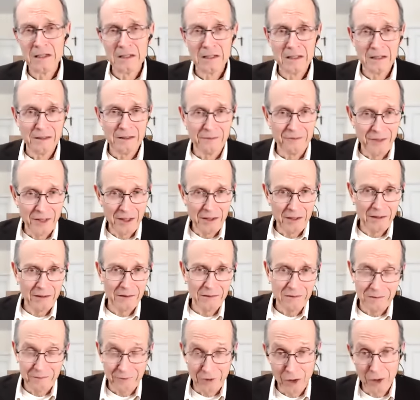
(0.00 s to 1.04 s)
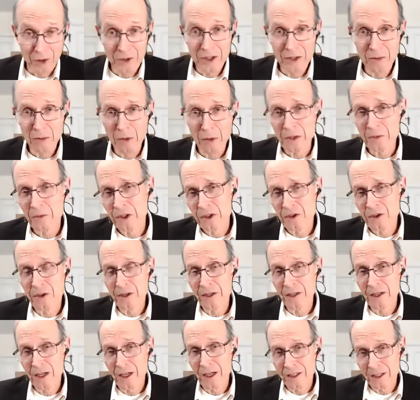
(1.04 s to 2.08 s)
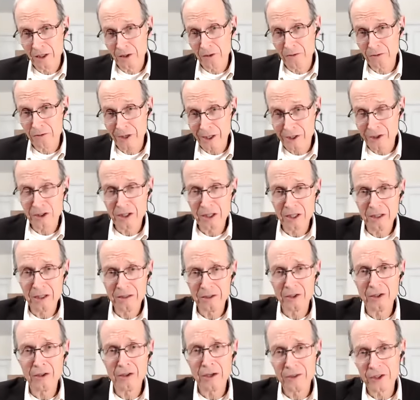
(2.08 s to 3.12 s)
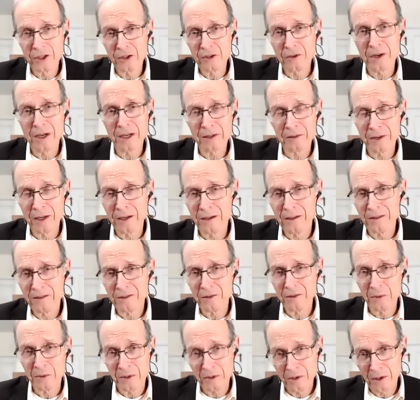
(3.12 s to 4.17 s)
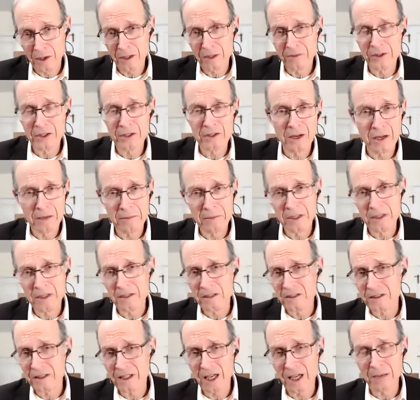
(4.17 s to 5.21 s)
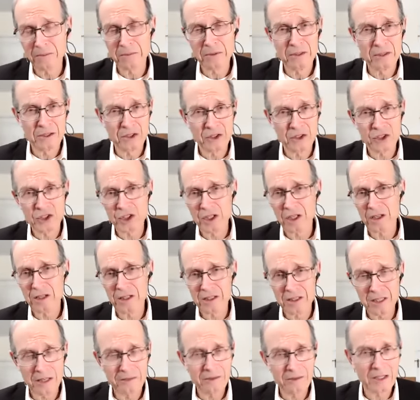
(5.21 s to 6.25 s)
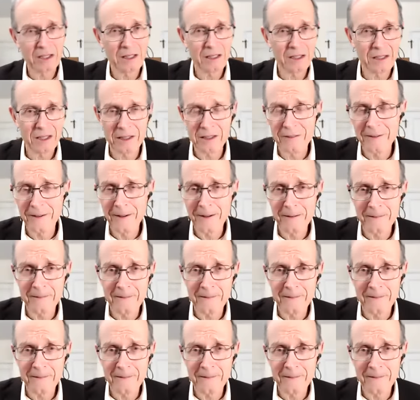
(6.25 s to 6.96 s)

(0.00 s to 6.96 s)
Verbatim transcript: And Pharaoh, noticing what was going on, he rushed in, you know, on the dry ground with all of his army, his captains, his chariots, everything like that.